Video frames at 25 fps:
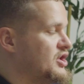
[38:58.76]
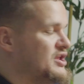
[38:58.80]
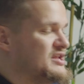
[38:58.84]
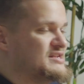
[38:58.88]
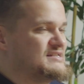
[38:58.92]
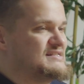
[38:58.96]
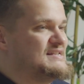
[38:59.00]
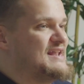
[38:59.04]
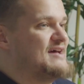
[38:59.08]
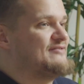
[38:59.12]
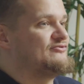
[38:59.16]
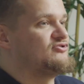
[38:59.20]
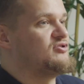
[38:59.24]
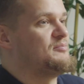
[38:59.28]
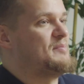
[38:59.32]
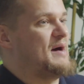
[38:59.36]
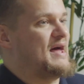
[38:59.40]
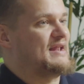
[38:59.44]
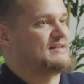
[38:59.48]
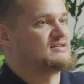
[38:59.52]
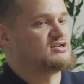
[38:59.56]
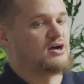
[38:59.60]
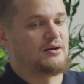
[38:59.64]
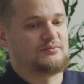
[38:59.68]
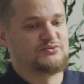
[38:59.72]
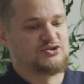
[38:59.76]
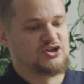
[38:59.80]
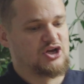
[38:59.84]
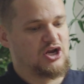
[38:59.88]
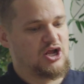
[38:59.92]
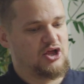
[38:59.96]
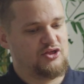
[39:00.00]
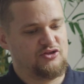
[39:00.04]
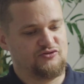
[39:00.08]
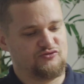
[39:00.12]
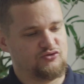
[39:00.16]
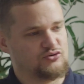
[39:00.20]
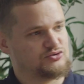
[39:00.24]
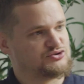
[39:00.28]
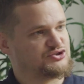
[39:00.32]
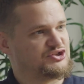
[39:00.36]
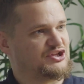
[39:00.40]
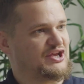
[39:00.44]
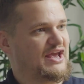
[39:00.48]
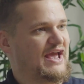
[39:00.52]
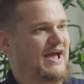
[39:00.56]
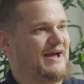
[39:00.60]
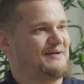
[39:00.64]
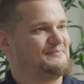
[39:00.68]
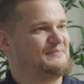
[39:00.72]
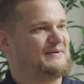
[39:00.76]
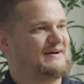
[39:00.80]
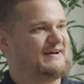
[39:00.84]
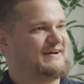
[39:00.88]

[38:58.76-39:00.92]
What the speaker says: It's never a bad time to learn the rules of the game.